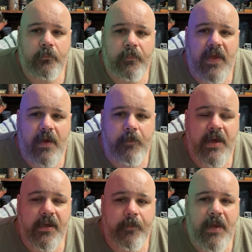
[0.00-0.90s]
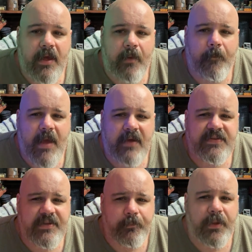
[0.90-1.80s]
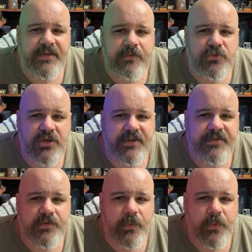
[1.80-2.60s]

Yeah, Max can play some jizz.